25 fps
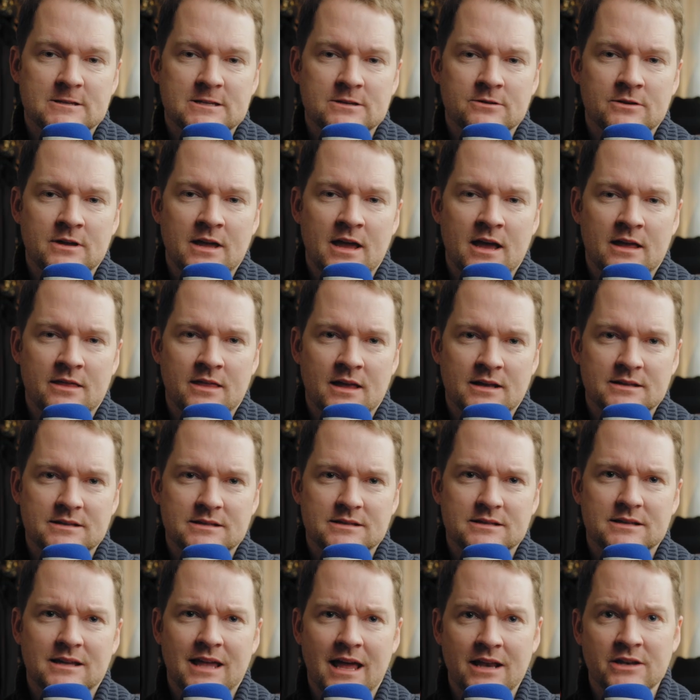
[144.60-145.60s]
So yeah,
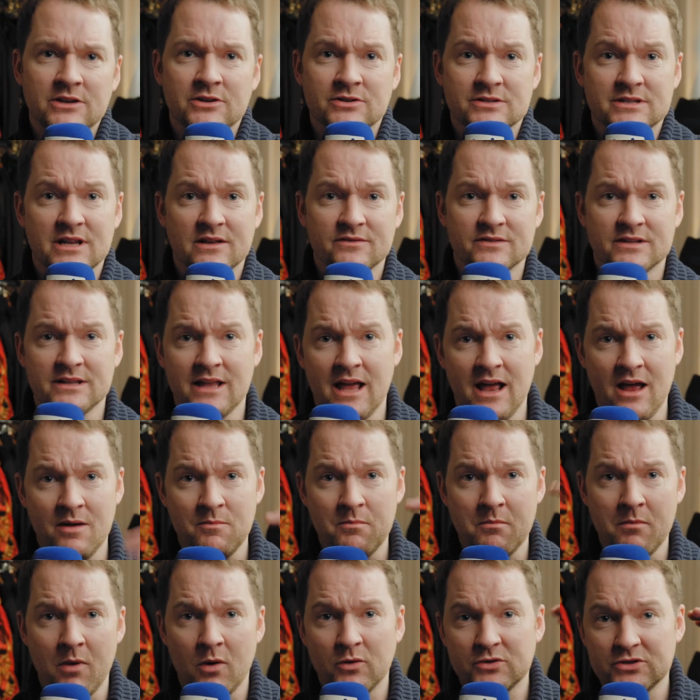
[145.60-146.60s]
that's getting yourself to that
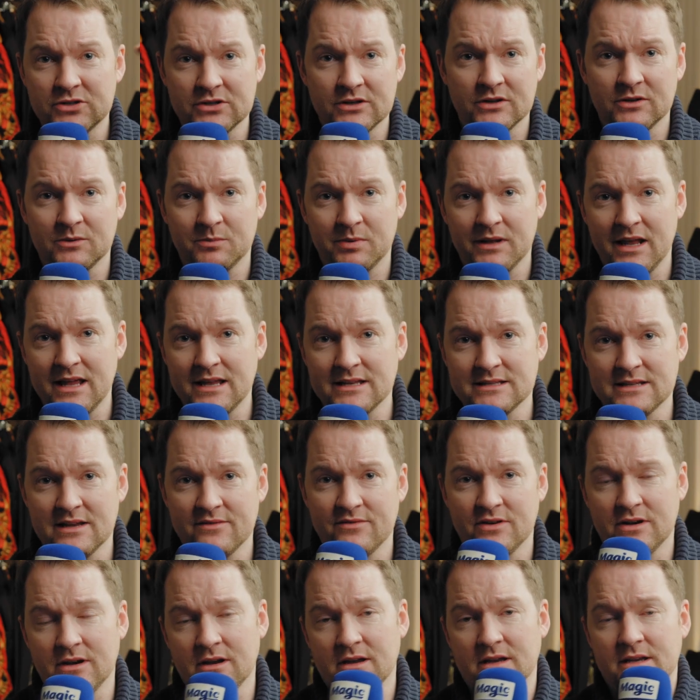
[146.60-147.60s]
emotional place
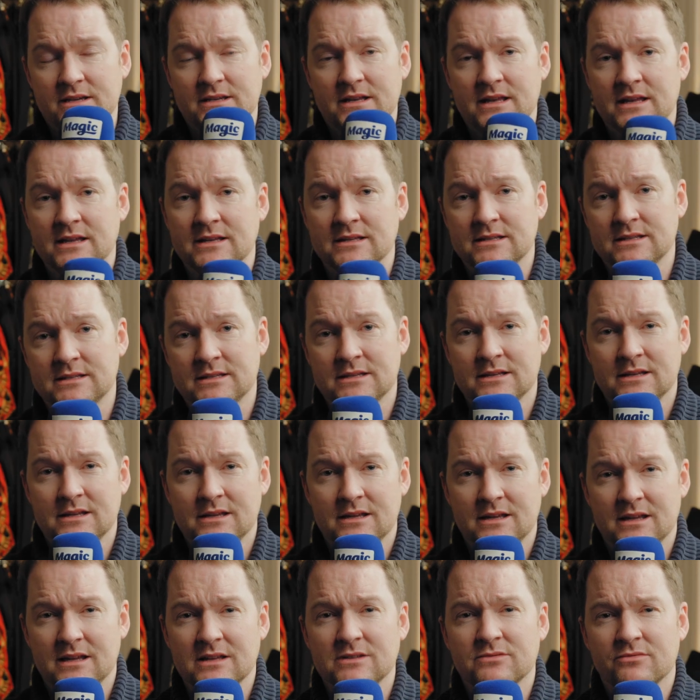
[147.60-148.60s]
every night is
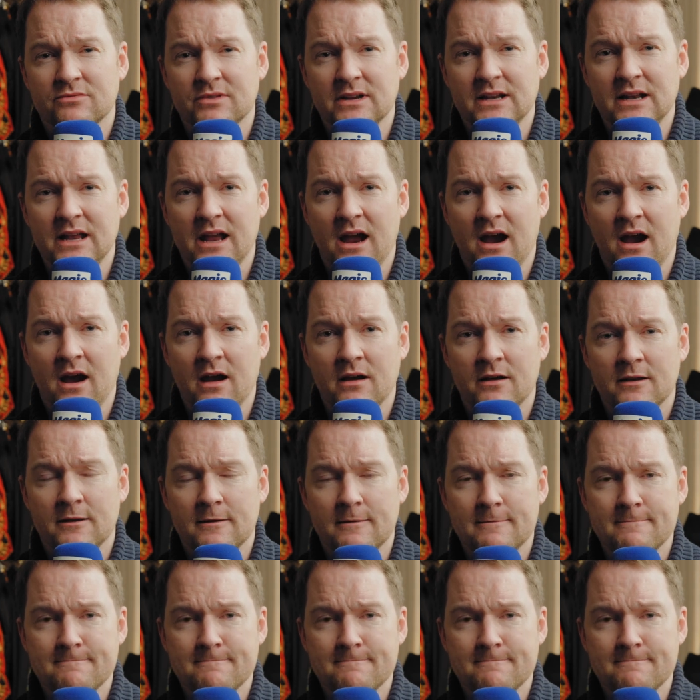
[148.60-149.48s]
really hard.